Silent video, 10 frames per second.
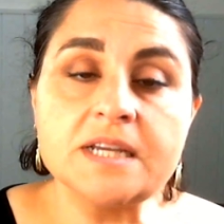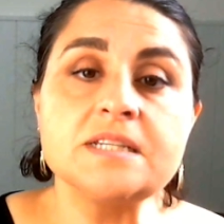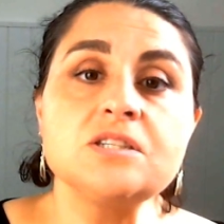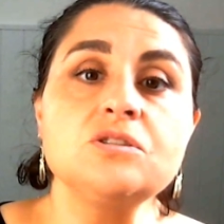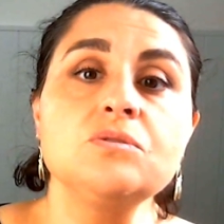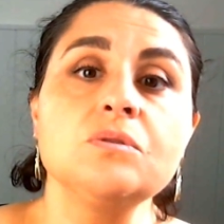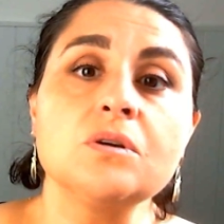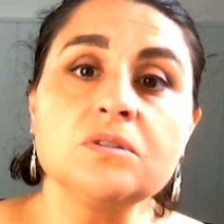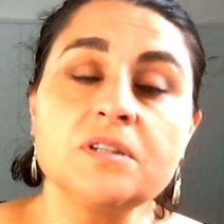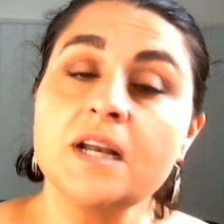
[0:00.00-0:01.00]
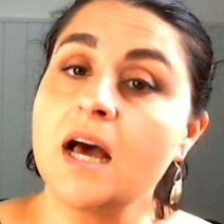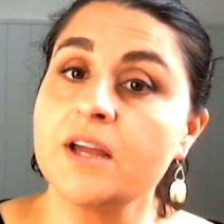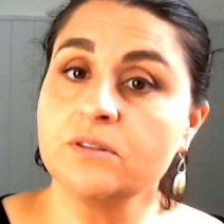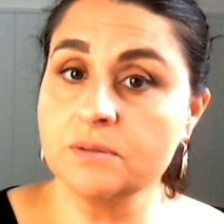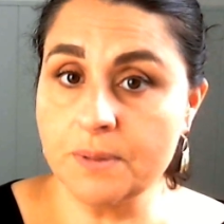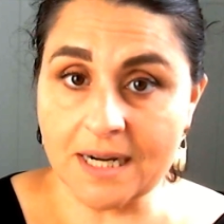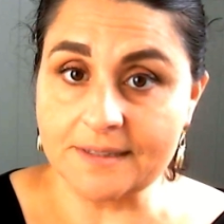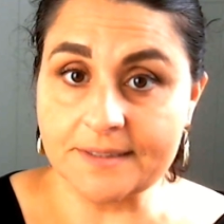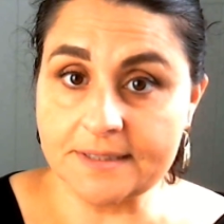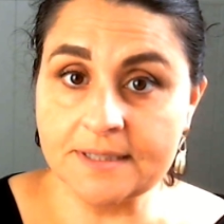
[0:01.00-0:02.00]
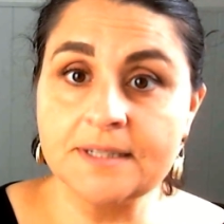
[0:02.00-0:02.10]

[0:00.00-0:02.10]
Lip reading: is do not rely on the brand,